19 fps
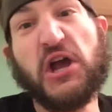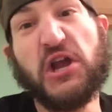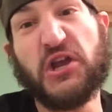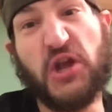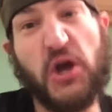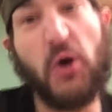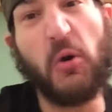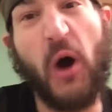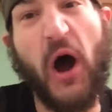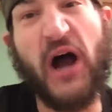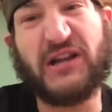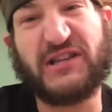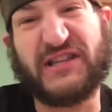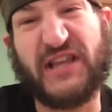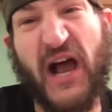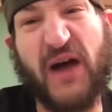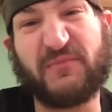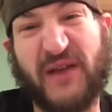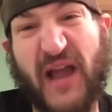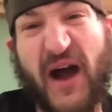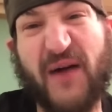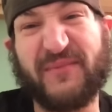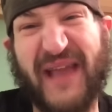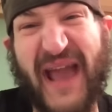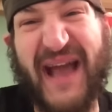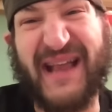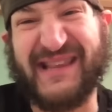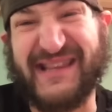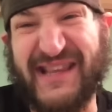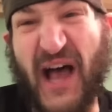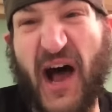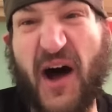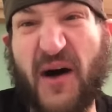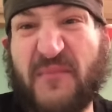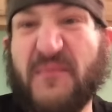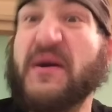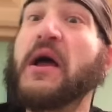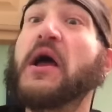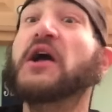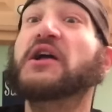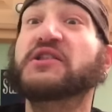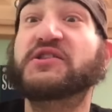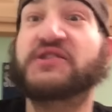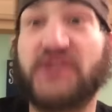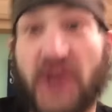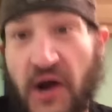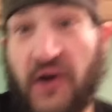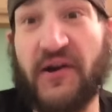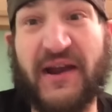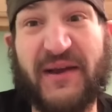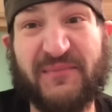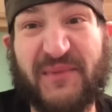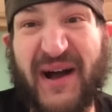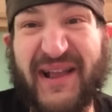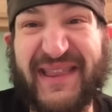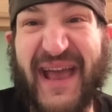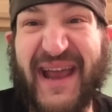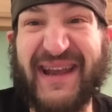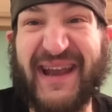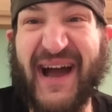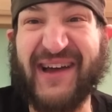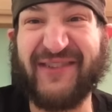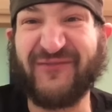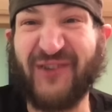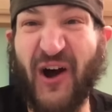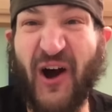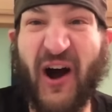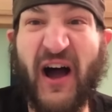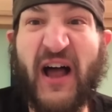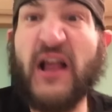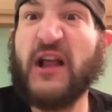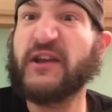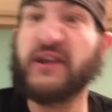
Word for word: "You want some, come get some," during Monday Night Raw.